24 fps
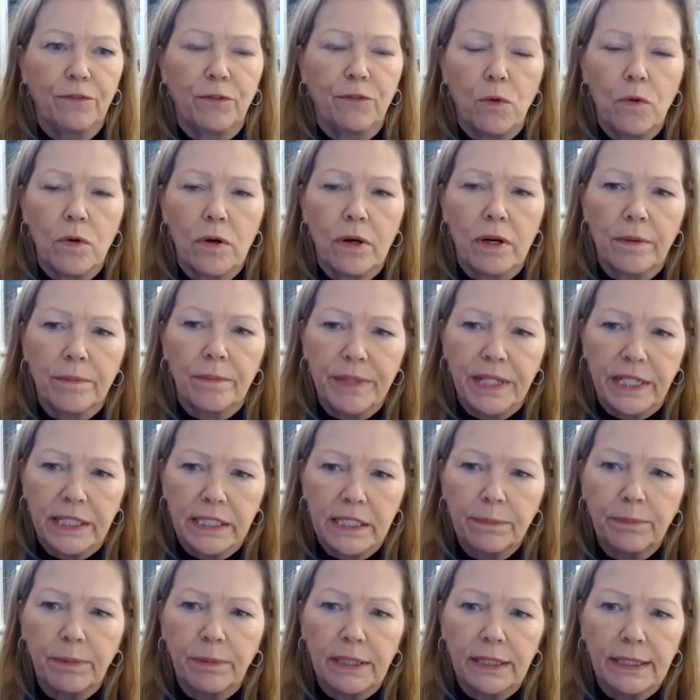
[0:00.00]
for
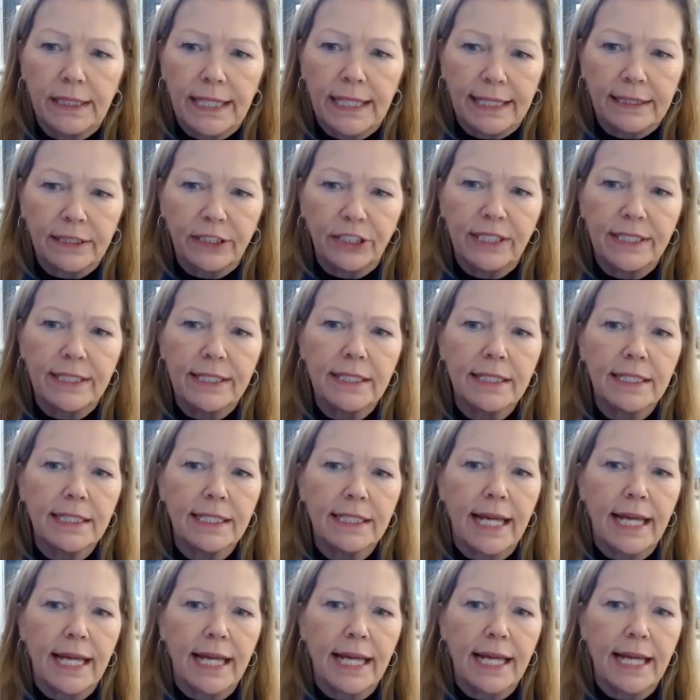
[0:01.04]
municipal elections.